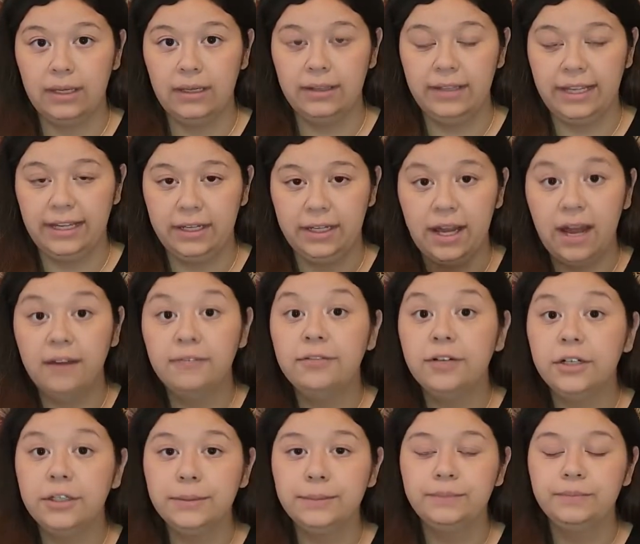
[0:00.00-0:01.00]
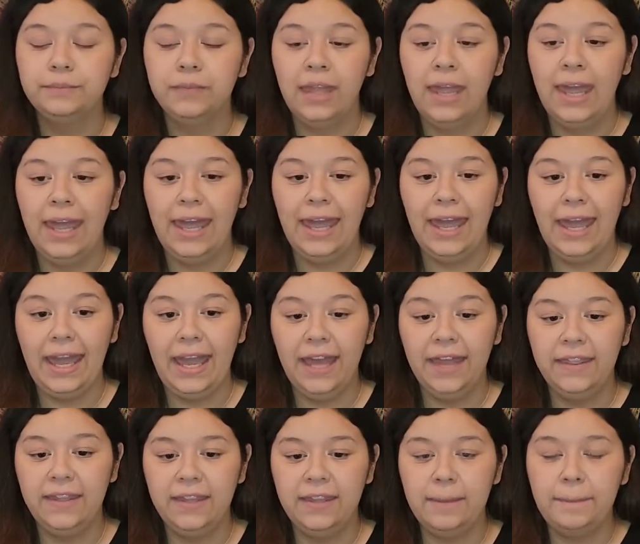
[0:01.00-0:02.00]
like cover,
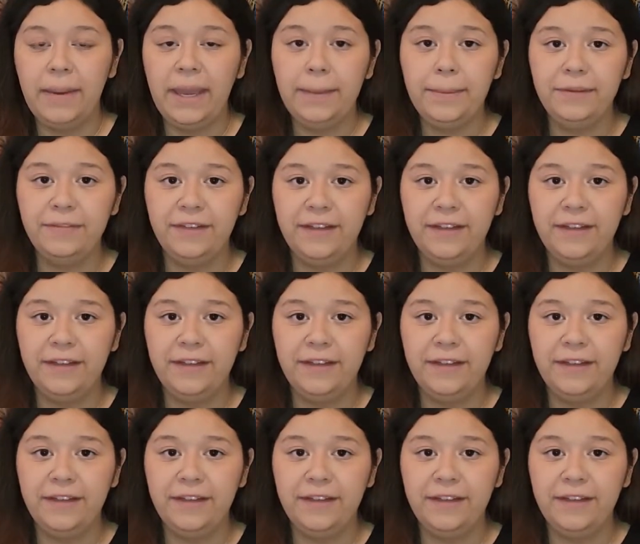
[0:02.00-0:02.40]
and then the baby